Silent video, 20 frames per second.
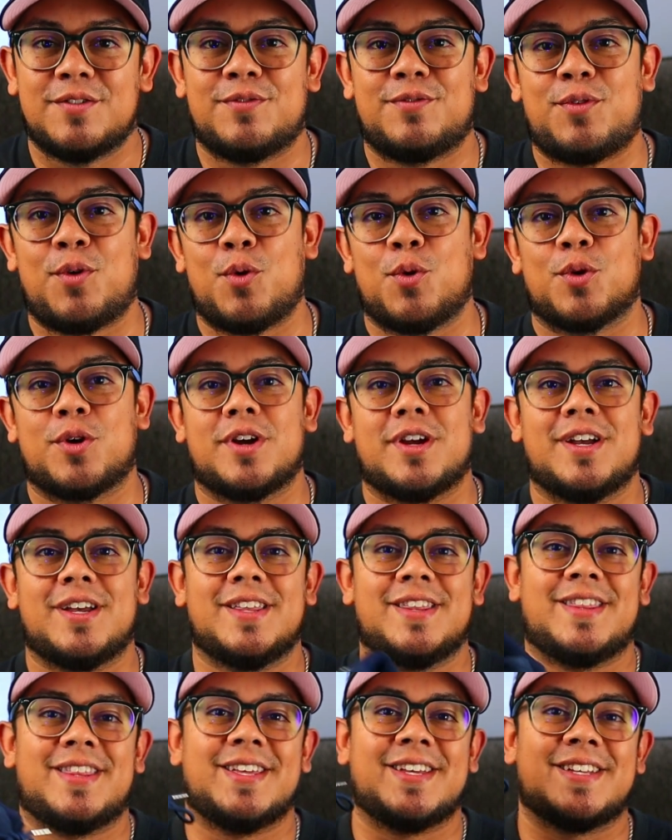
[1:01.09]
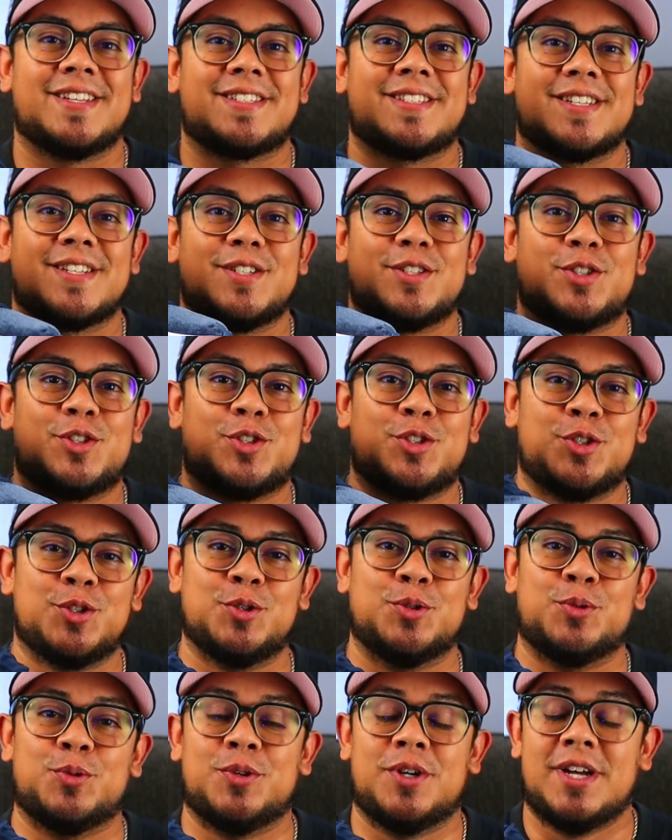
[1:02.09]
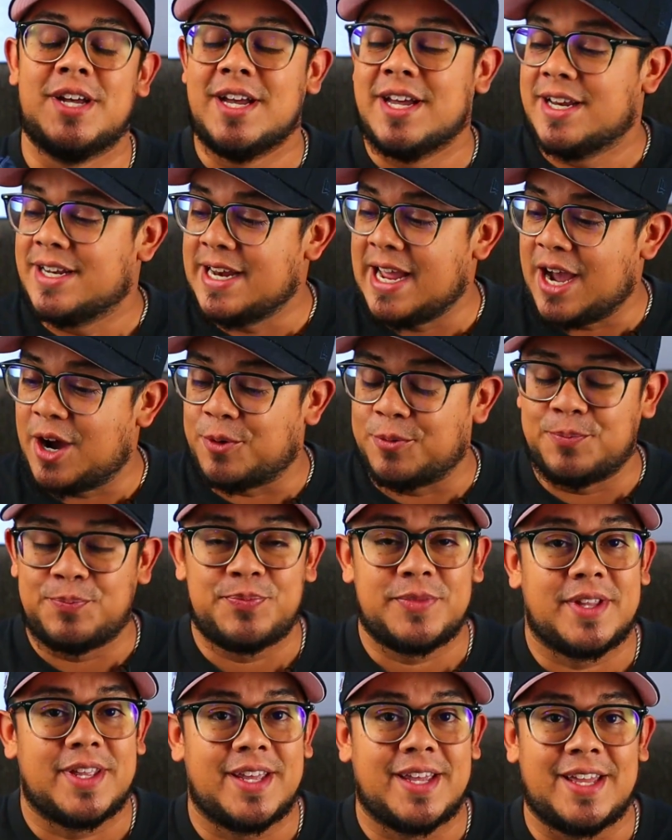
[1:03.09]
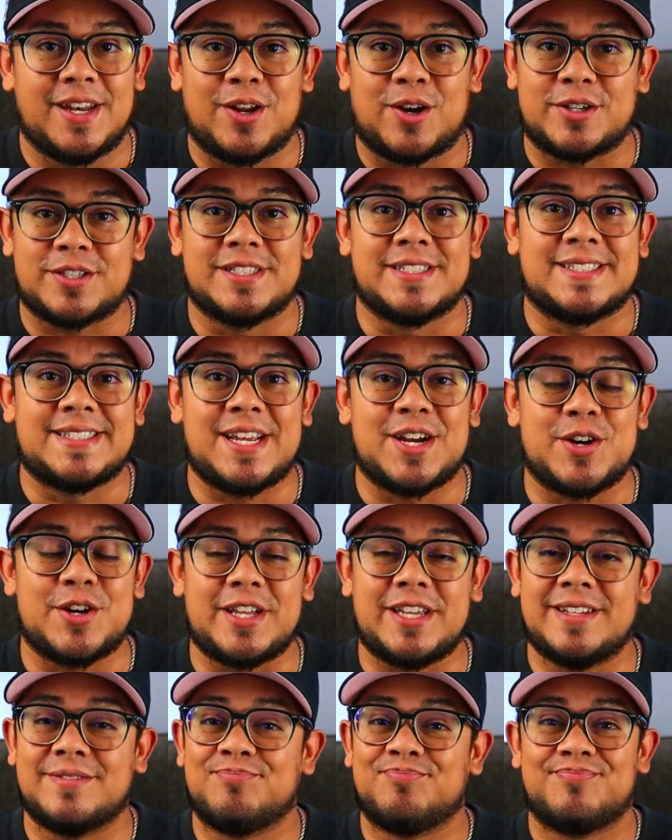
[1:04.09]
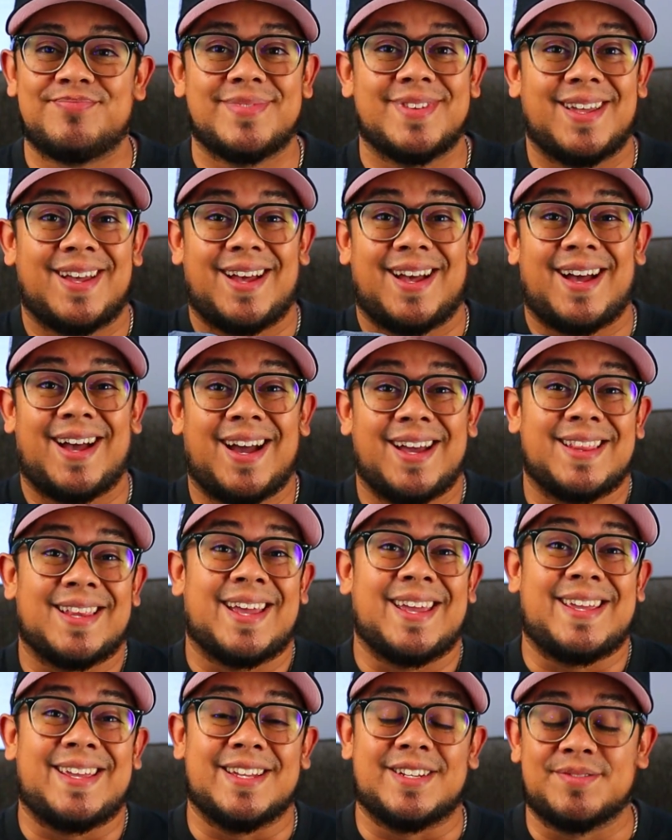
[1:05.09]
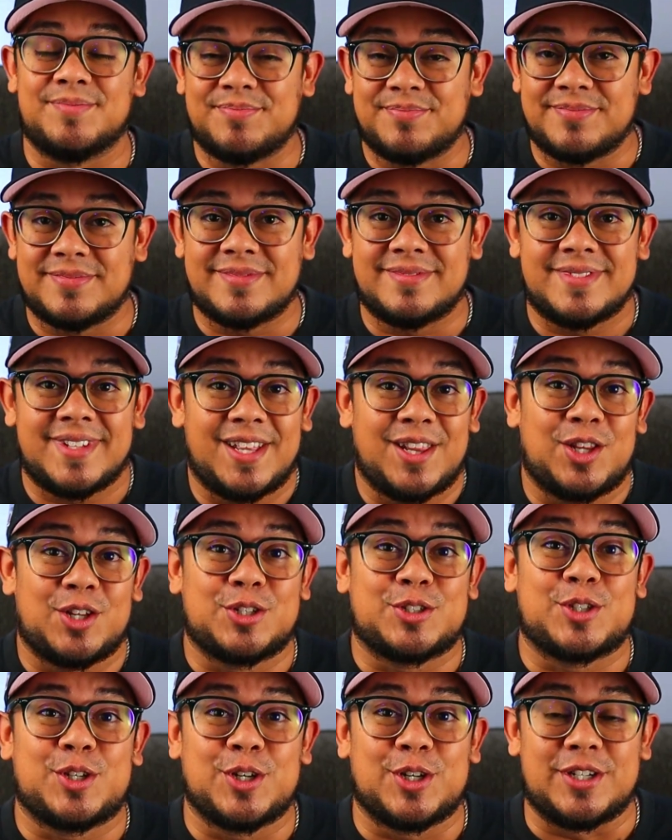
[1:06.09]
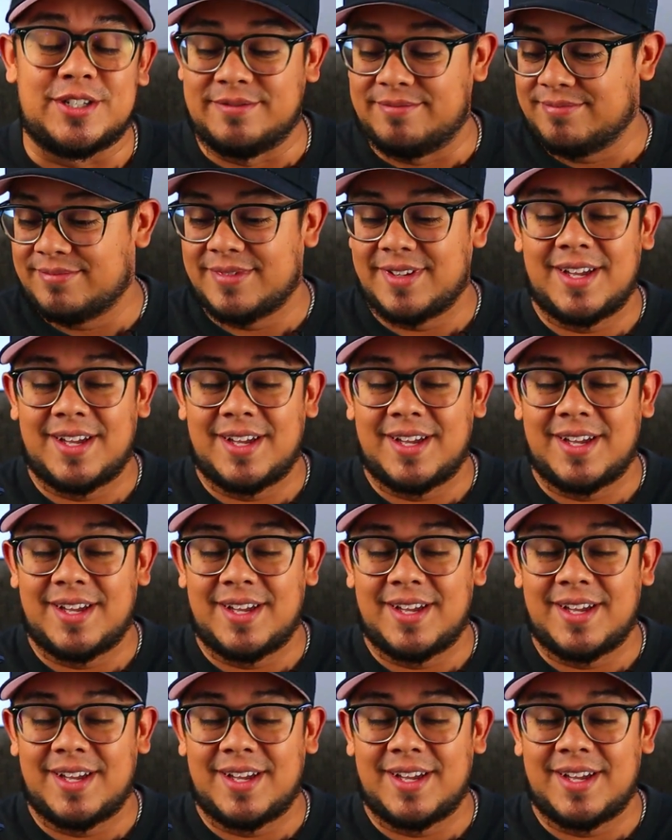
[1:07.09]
for this shoe. Now, in all sincerity, I like it. It looks good.